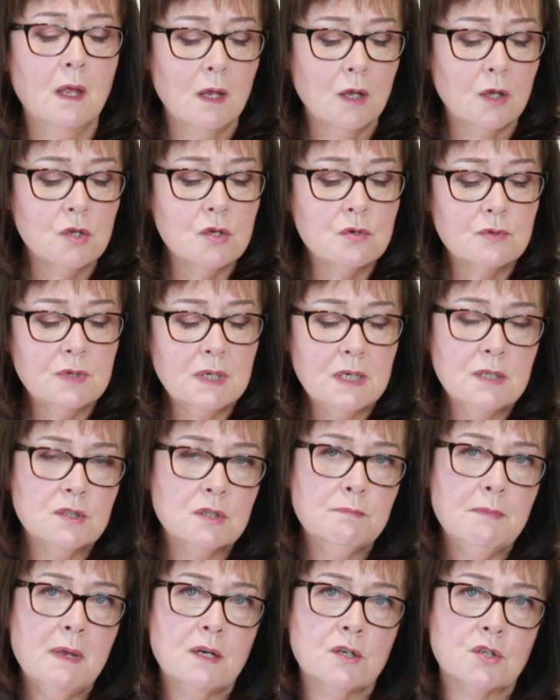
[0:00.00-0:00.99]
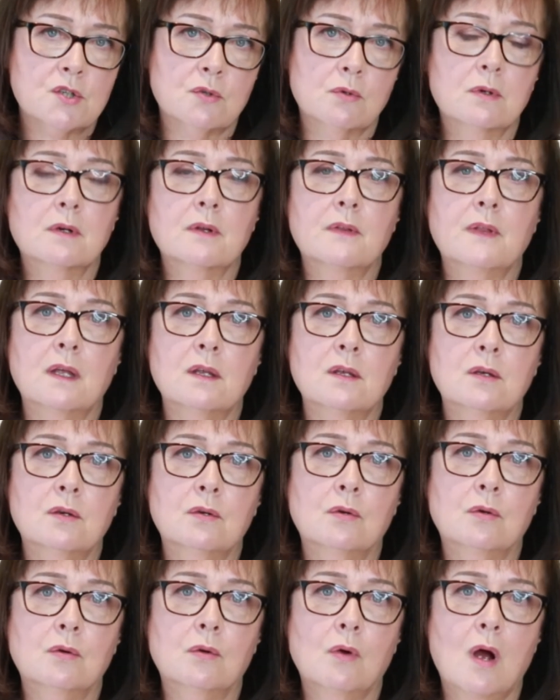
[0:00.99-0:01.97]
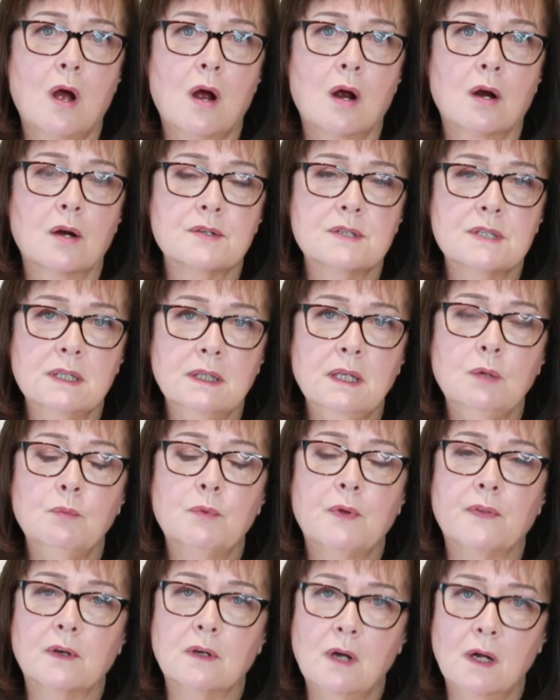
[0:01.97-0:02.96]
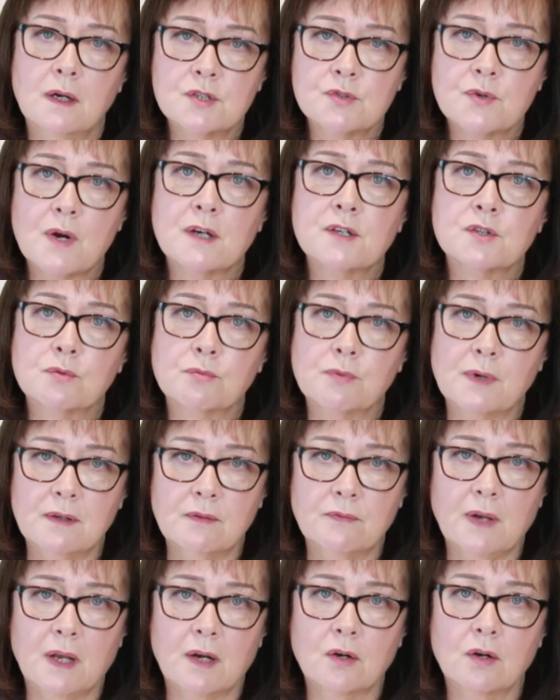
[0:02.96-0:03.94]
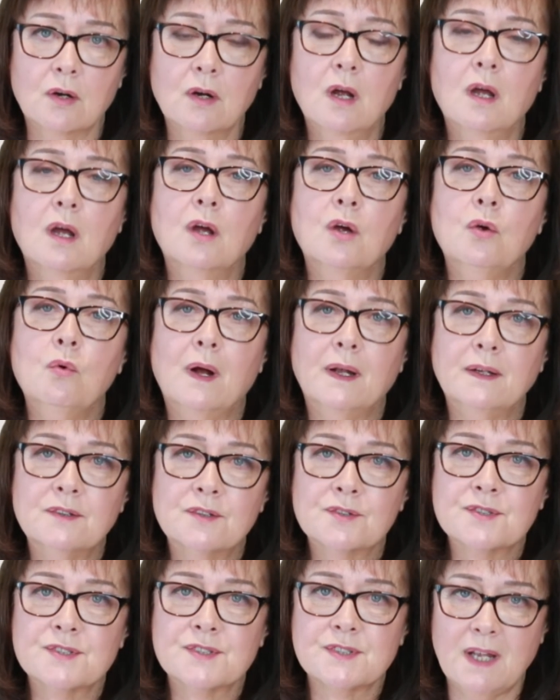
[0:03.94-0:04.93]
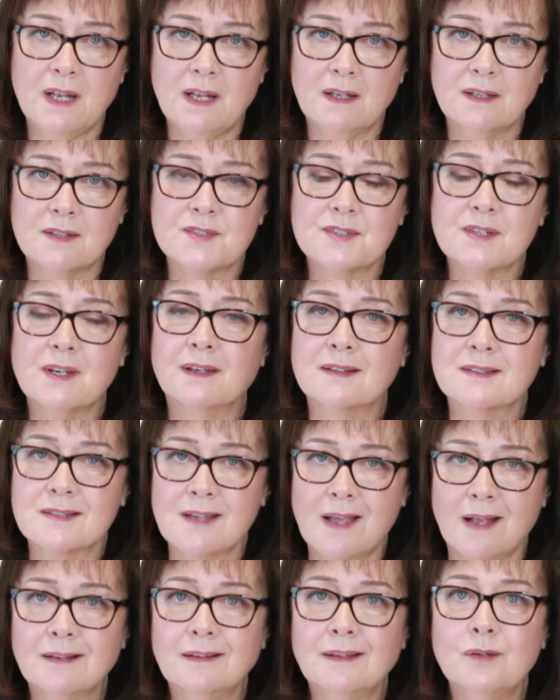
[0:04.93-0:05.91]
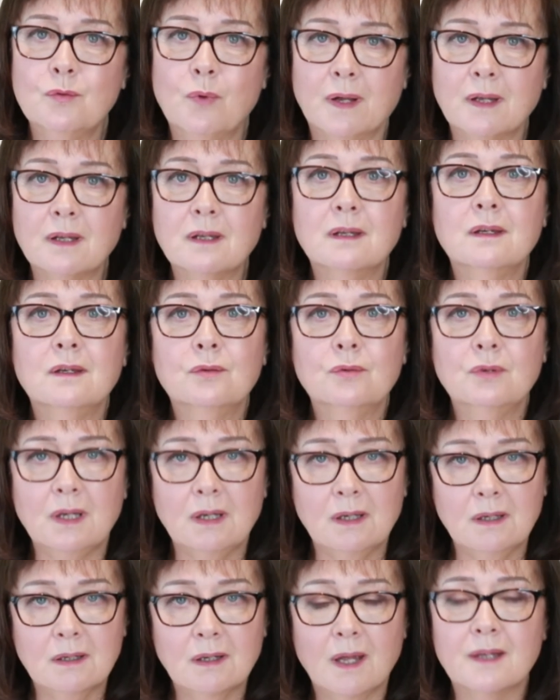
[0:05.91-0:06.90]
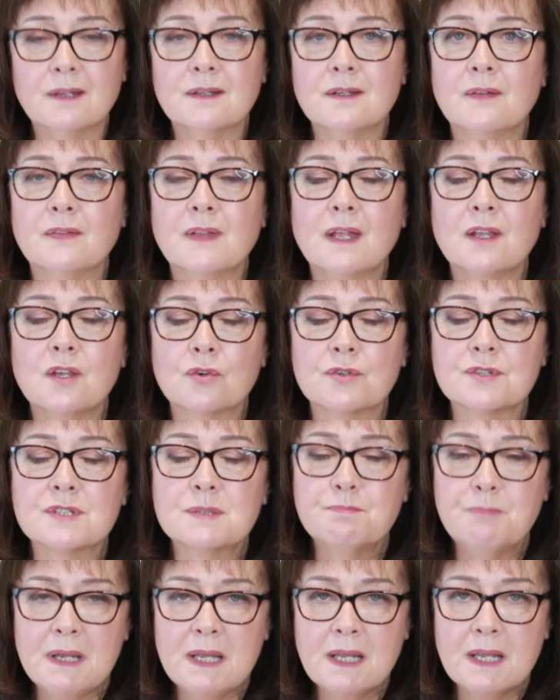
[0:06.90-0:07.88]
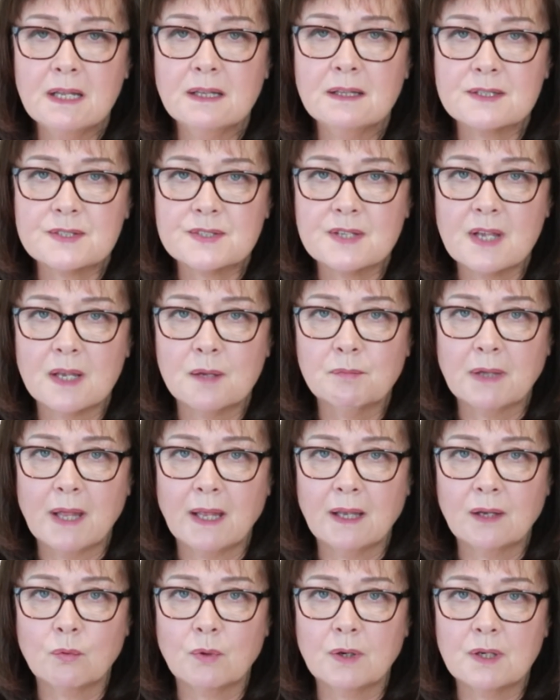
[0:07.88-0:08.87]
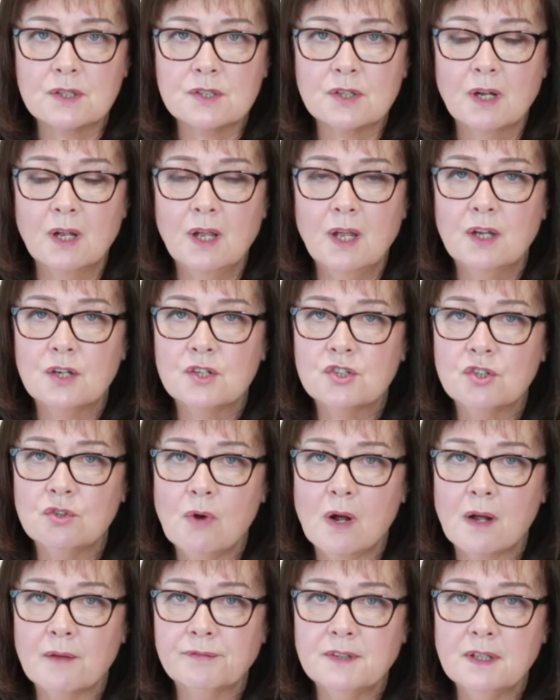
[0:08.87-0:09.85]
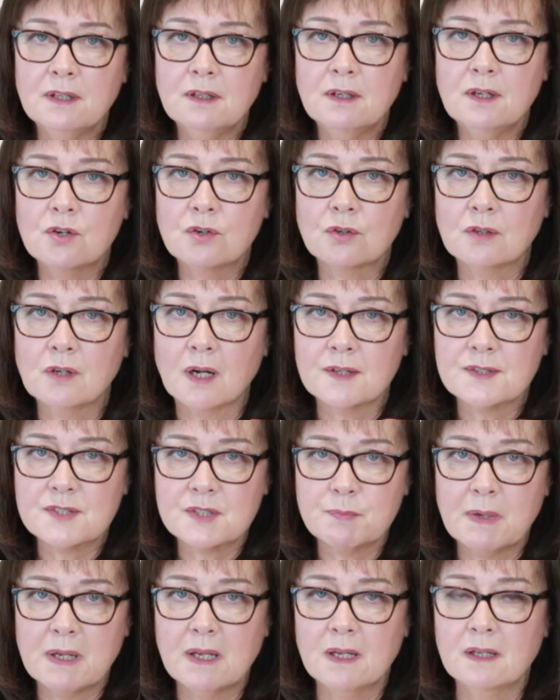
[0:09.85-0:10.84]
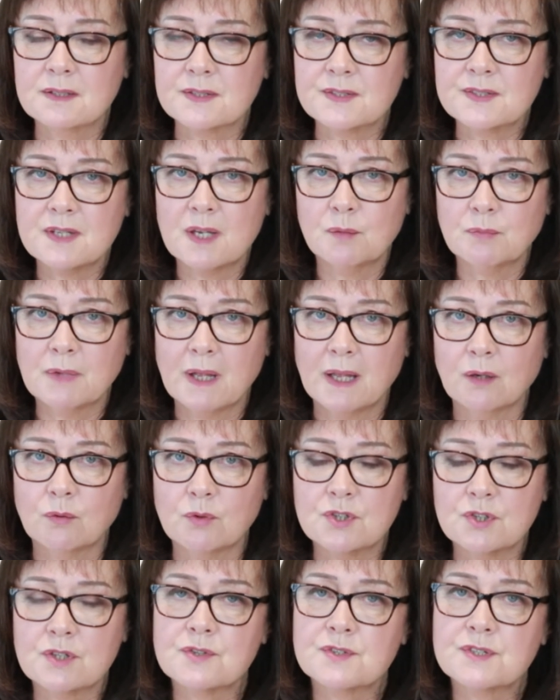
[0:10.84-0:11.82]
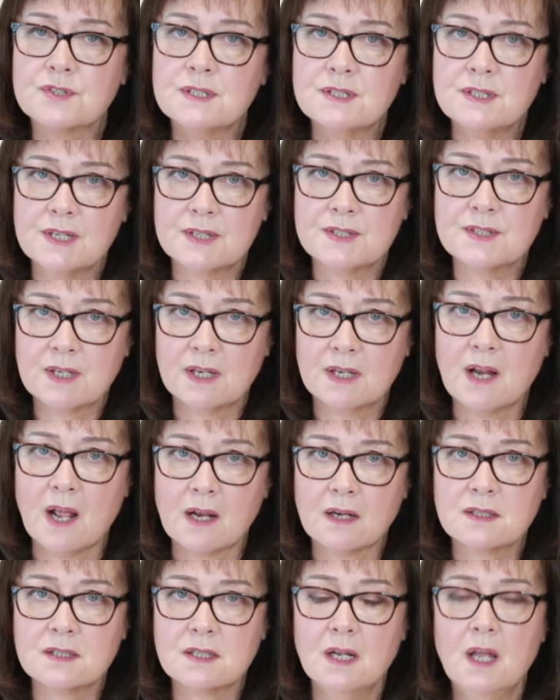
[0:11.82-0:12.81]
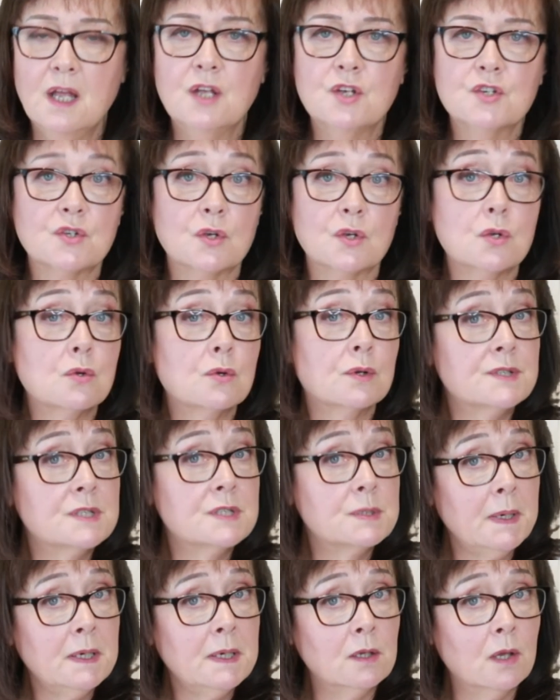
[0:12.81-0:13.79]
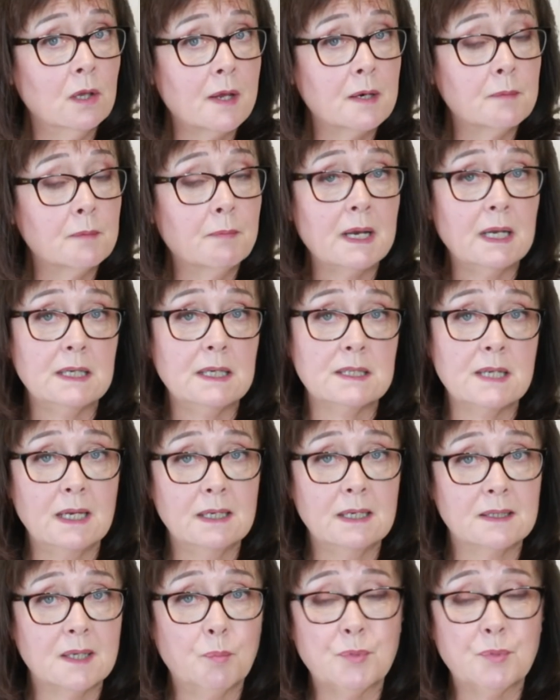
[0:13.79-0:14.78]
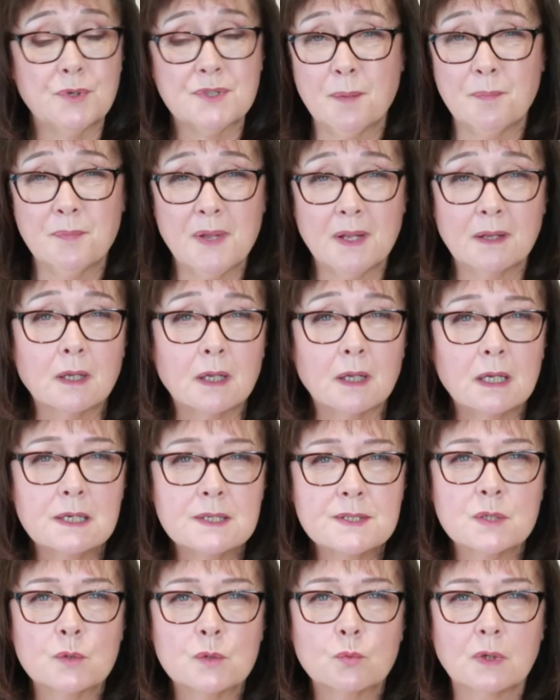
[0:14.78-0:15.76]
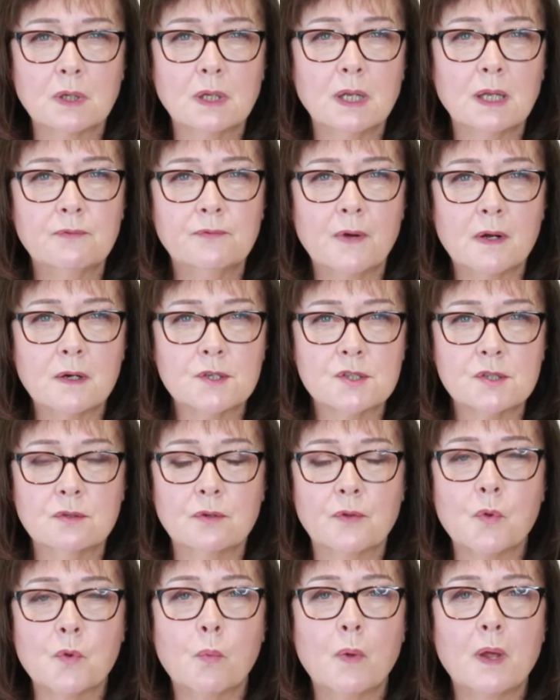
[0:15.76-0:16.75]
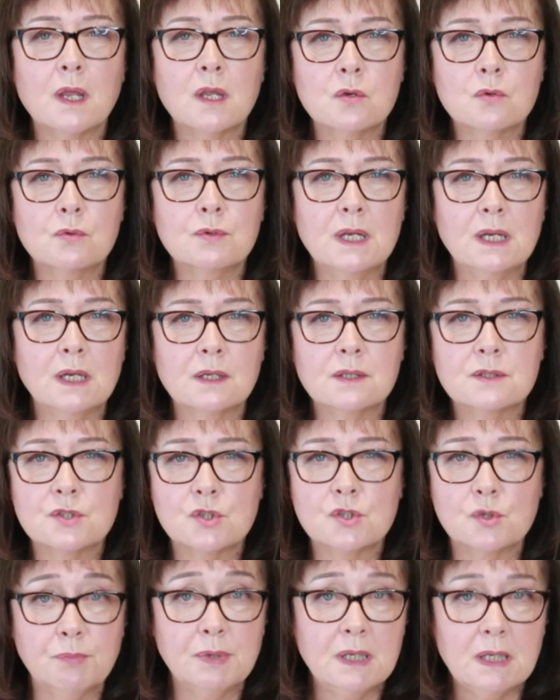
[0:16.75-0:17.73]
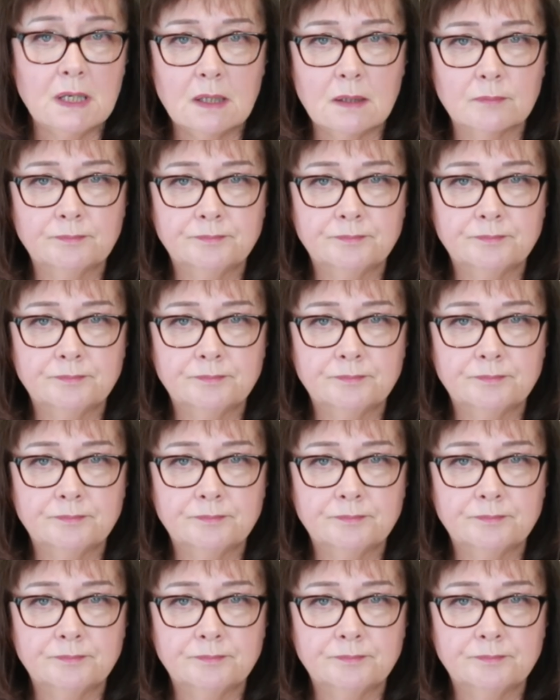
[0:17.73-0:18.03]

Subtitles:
You need to make sure that you are dealing with a contractor renovator who understands exactly what you need and that you're speaking the same language. Too often, you're not speaking the same language. There's a disconnect. So you can spend a lot of money to end up with something that isn't really functional the way you need it to be.